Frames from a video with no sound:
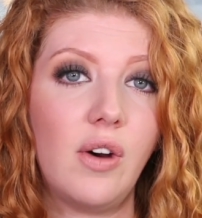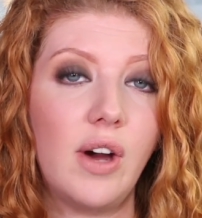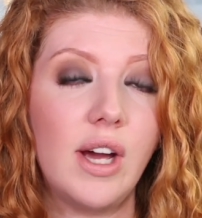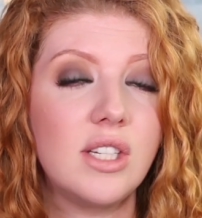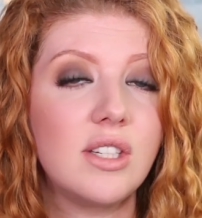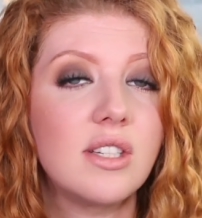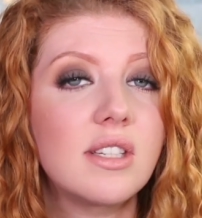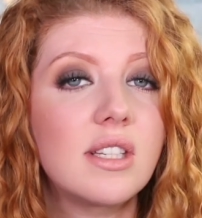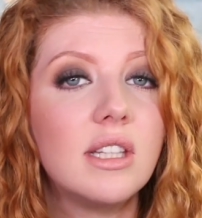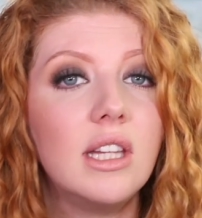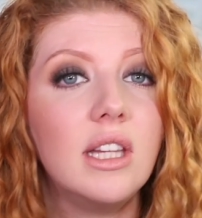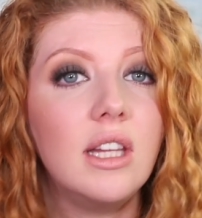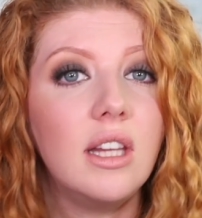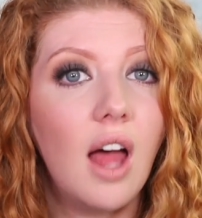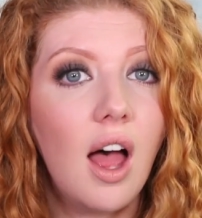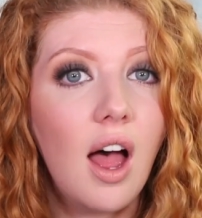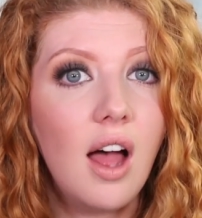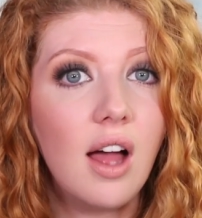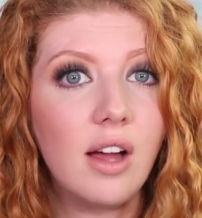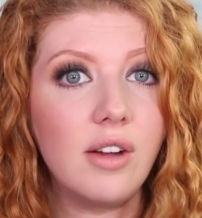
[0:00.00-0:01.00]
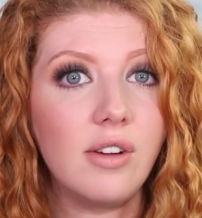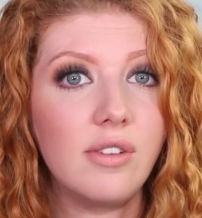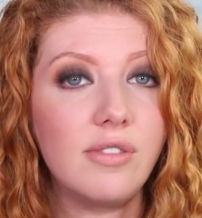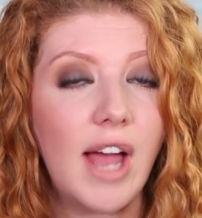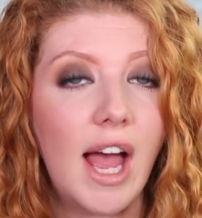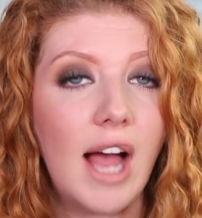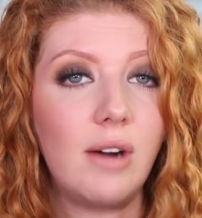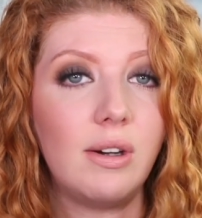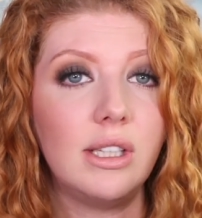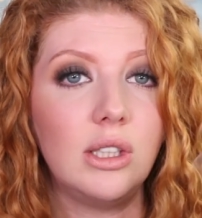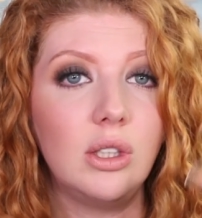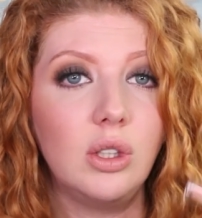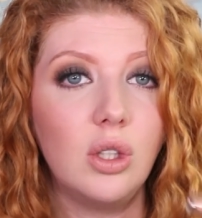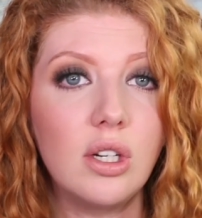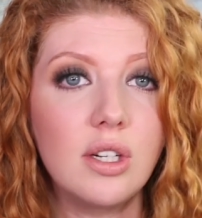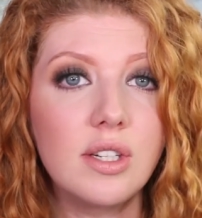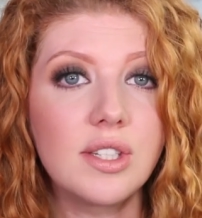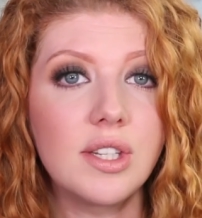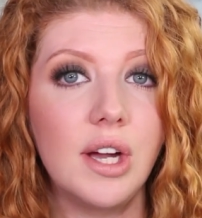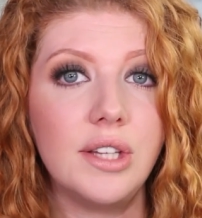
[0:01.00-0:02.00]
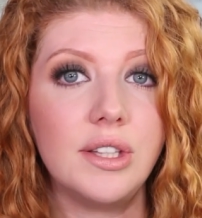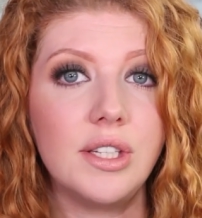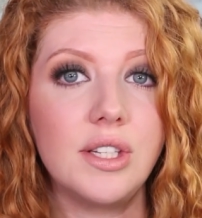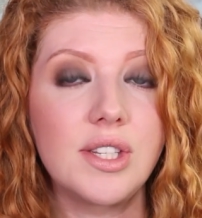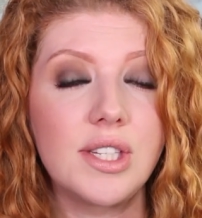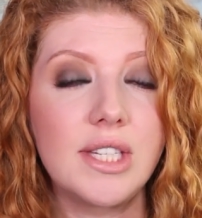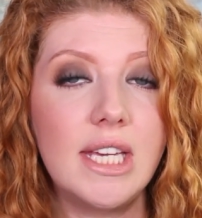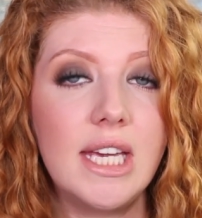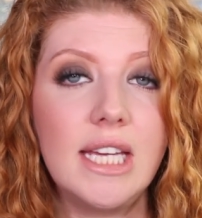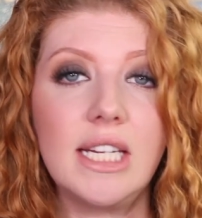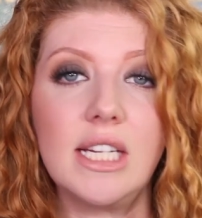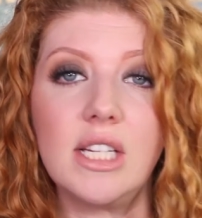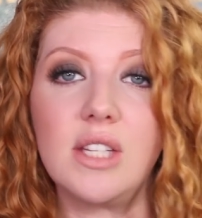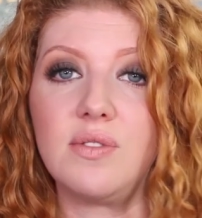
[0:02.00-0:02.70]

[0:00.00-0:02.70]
I just love how it looks on the skin.